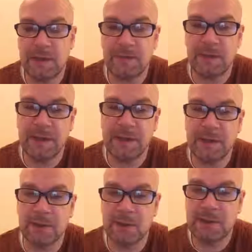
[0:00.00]
If you like
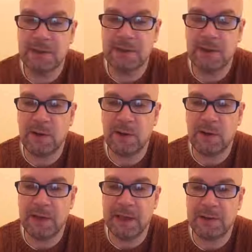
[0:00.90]
and comment
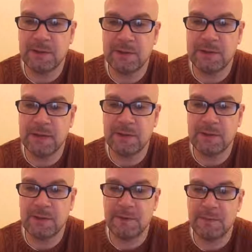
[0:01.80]
on that content
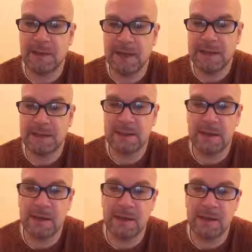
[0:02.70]
from that
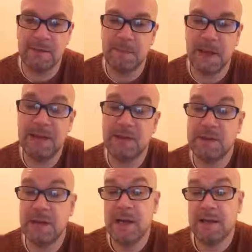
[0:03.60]
page,
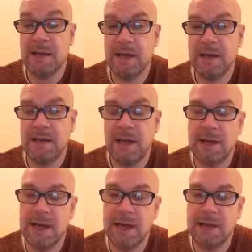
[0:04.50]
then
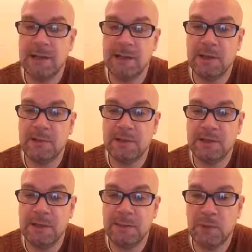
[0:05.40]
again you will
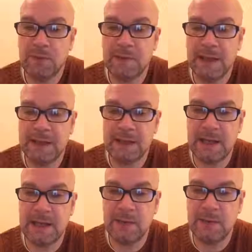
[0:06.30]
see more of that
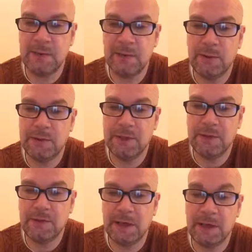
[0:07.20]
in your
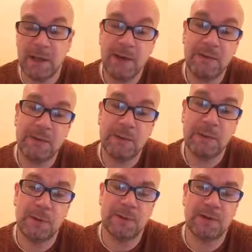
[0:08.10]
newsfeed. And
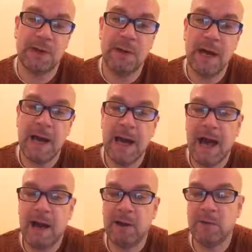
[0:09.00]
overall, also,
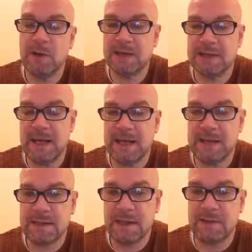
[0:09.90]
how it works
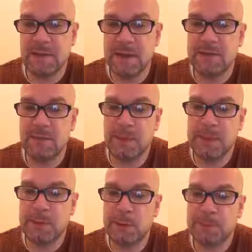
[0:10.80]
is that if loads of
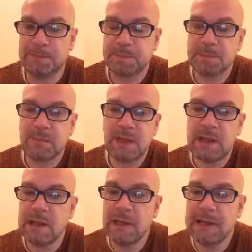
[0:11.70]
people
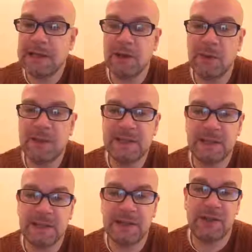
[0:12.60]
like and
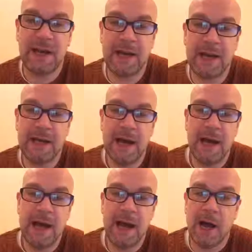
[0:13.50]
comment, share
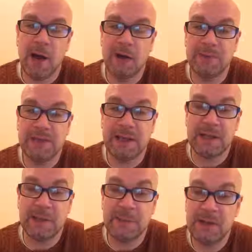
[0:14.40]
on a
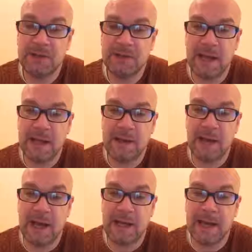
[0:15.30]
particular post,
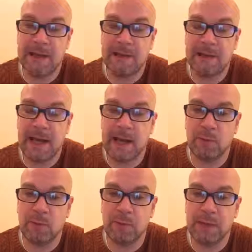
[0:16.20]
then again that
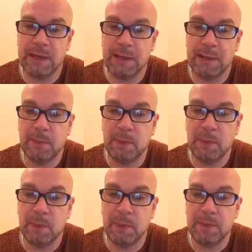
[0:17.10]
will be
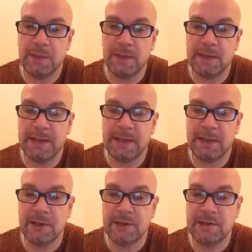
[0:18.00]
more popular in
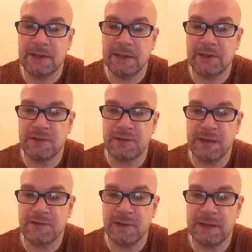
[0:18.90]
news feeds
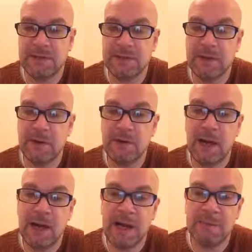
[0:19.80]
generally. So
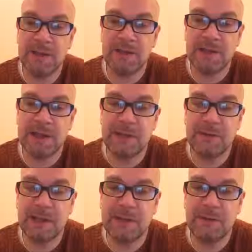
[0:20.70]
a bit of a
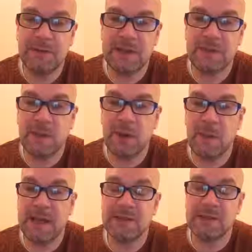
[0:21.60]
tinkering with Facebook on that.